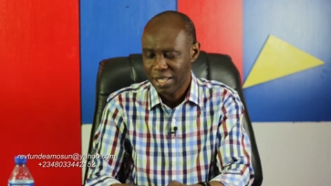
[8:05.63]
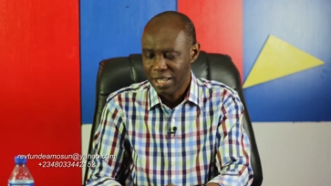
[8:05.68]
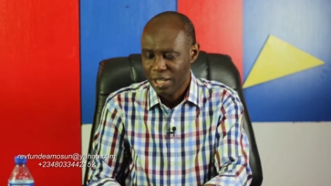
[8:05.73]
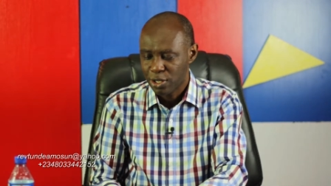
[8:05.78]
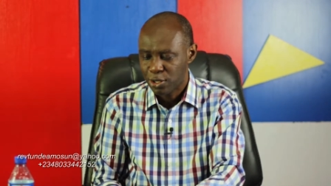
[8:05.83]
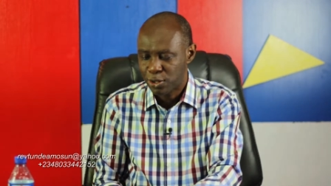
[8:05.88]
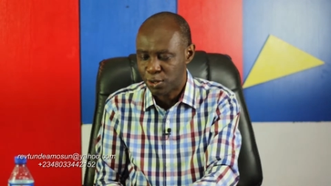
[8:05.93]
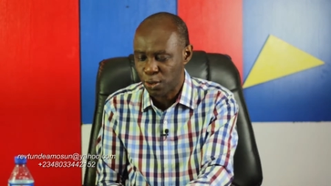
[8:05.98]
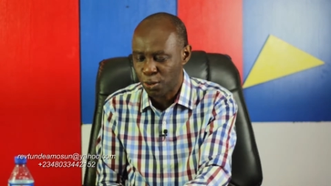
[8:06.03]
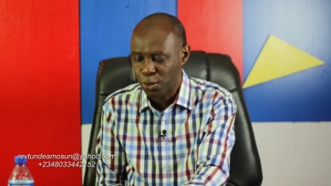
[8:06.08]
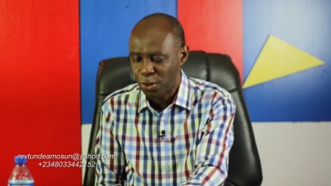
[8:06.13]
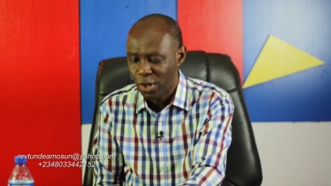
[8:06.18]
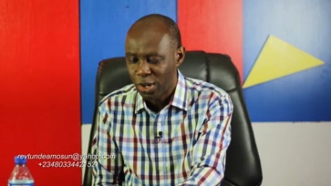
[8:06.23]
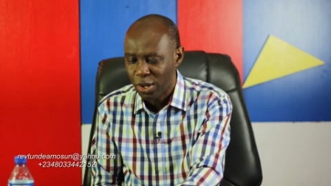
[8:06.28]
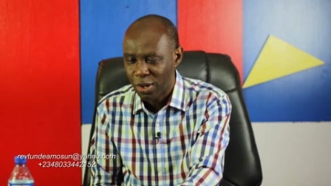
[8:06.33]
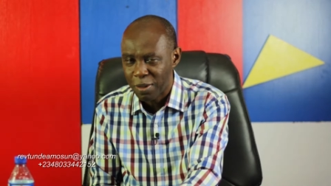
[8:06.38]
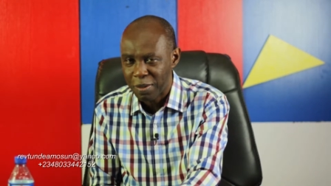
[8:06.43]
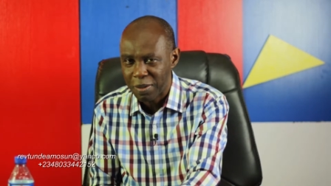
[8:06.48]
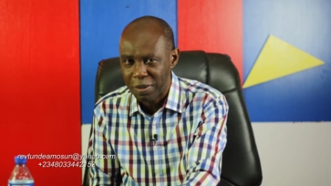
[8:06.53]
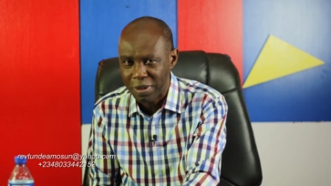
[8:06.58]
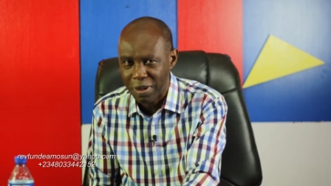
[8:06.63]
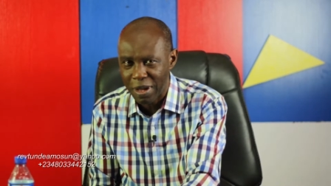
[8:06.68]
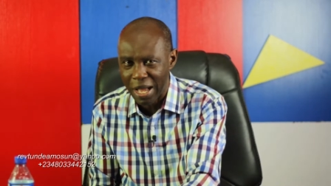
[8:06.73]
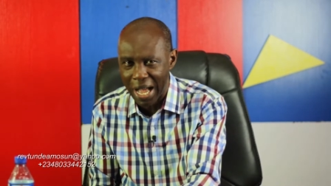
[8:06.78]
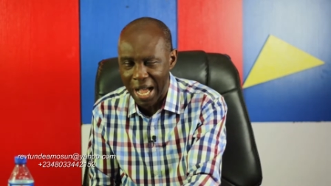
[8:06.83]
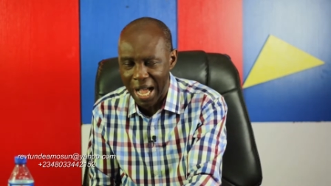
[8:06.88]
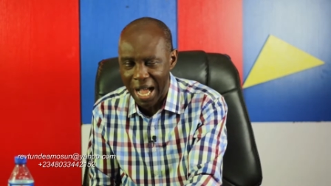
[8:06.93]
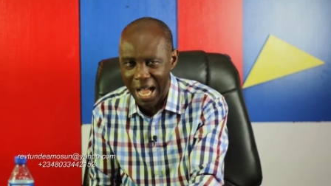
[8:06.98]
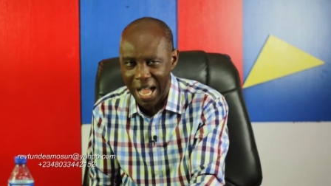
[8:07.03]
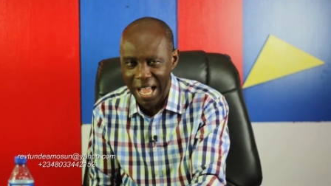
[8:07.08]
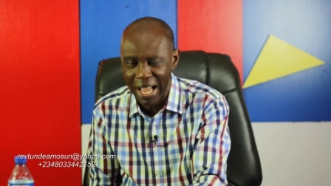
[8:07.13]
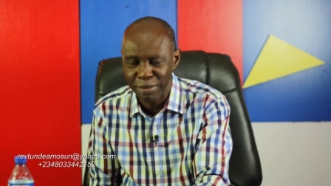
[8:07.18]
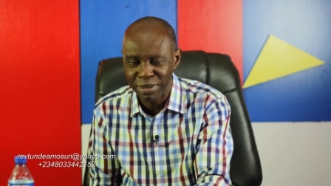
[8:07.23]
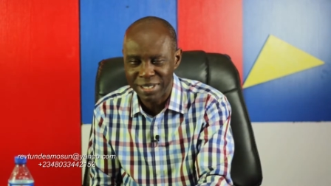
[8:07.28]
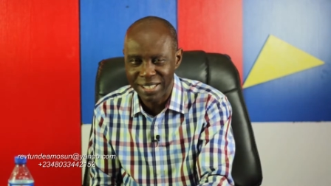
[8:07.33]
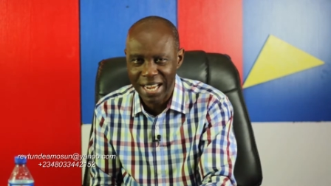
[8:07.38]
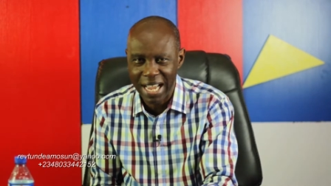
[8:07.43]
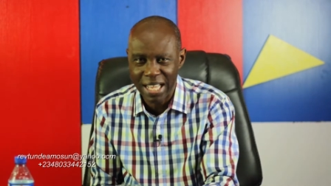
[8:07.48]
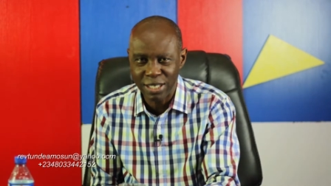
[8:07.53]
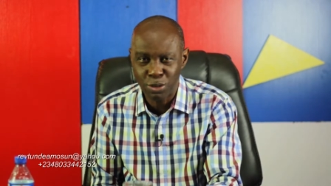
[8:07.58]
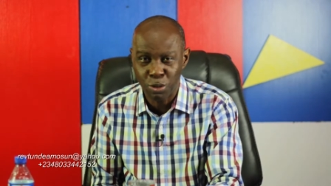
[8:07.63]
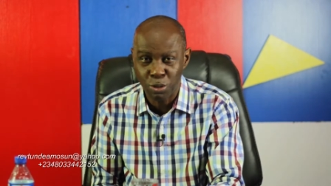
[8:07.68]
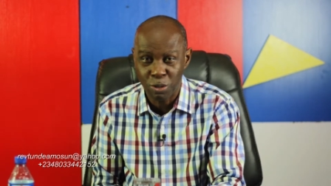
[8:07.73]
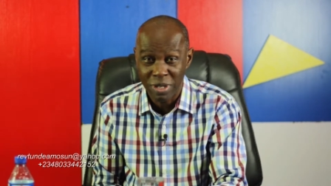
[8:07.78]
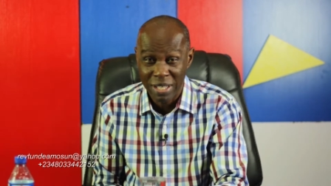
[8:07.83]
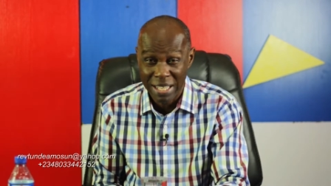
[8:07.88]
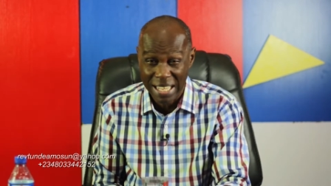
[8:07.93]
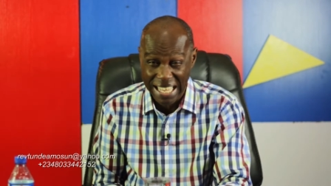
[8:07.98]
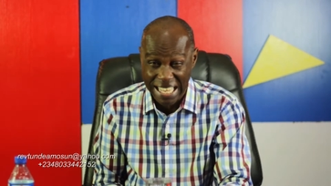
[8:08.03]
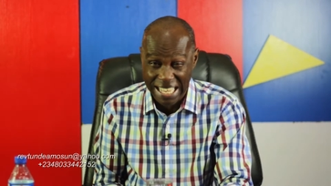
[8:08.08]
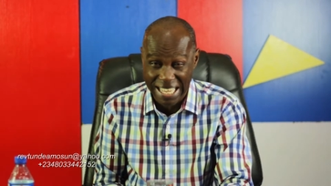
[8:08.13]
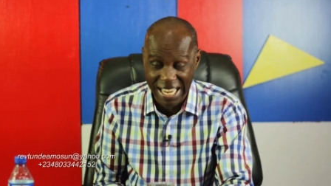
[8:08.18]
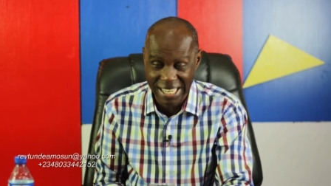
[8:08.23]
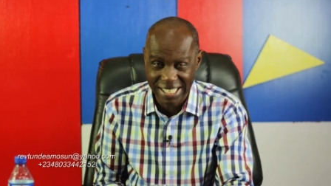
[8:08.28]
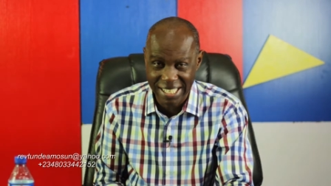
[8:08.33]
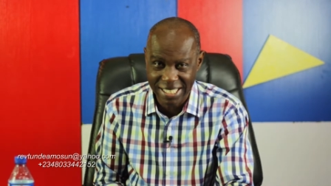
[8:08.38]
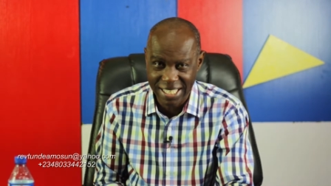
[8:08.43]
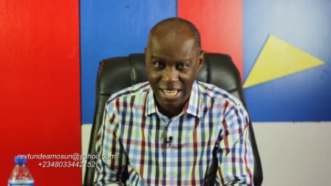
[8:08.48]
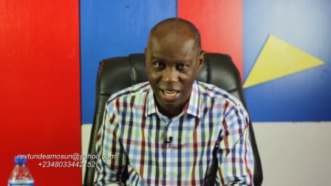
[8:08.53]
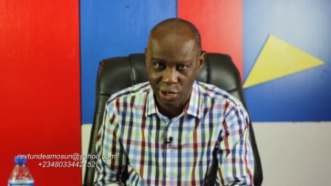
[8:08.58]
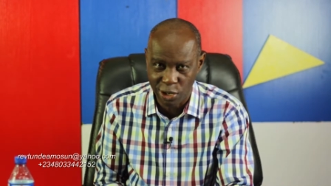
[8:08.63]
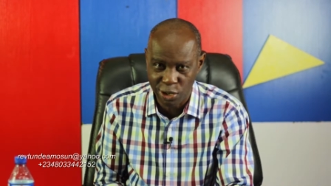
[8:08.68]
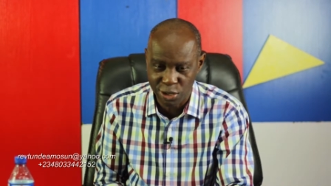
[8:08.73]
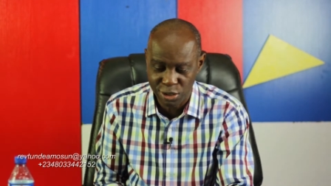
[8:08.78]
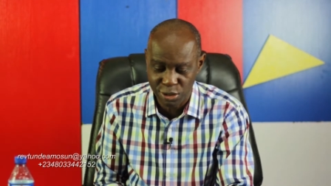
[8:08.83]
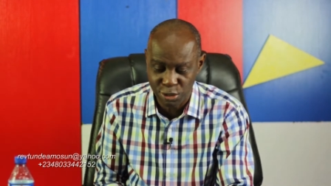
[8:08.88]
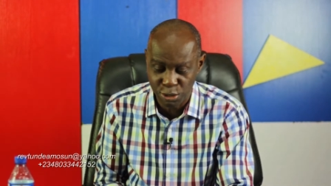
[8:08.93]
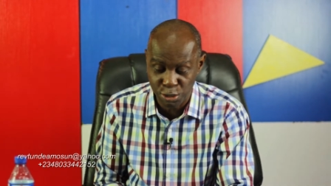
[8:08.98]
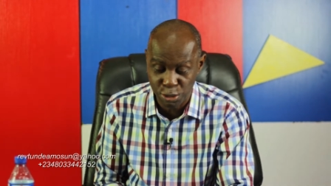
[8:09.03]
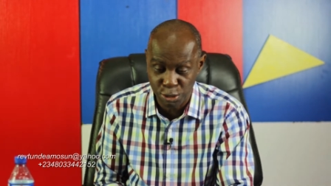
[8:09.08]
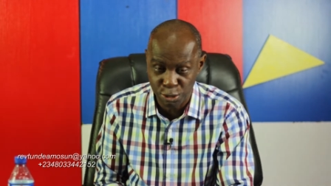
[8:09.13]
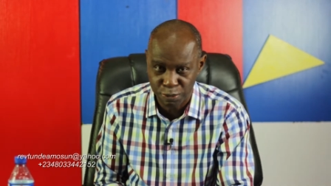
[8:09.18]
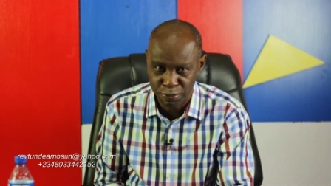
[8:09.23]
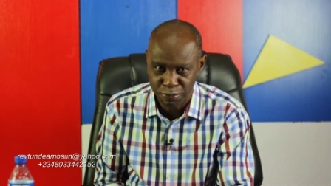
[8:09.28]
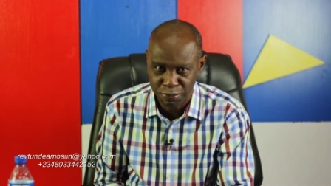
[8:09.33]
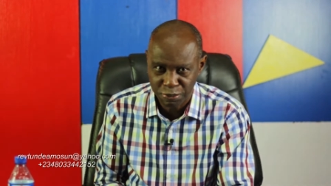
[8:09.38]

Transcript: So I'm trying to get this across to you.